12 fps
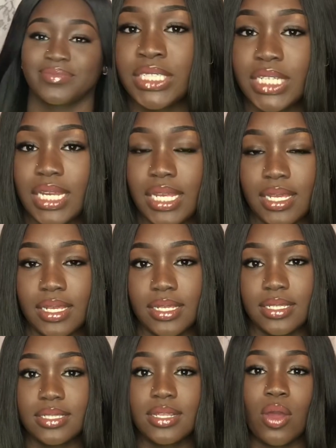Question
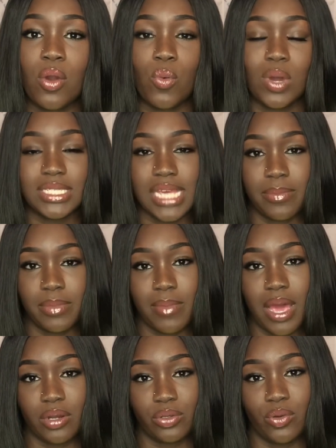is, what type of
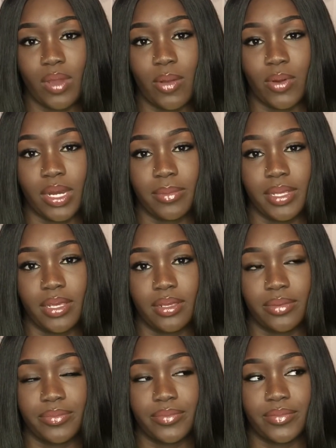model do I want to be?
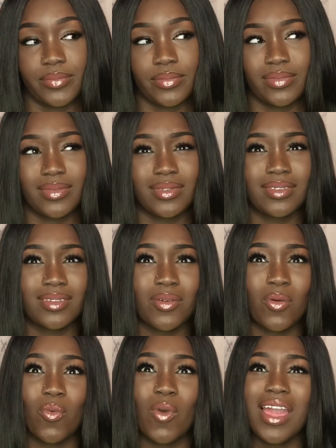
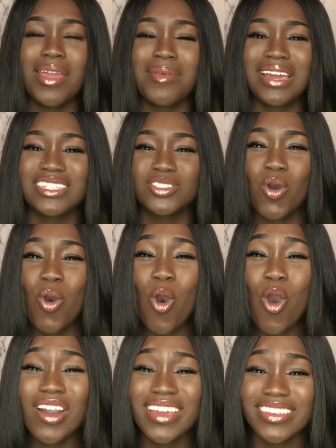Why am I
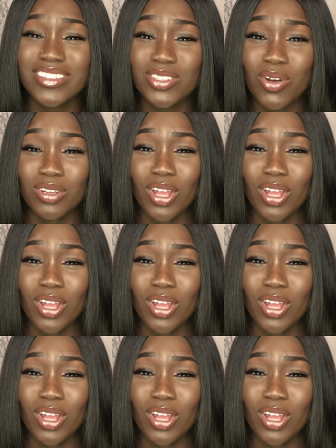talking so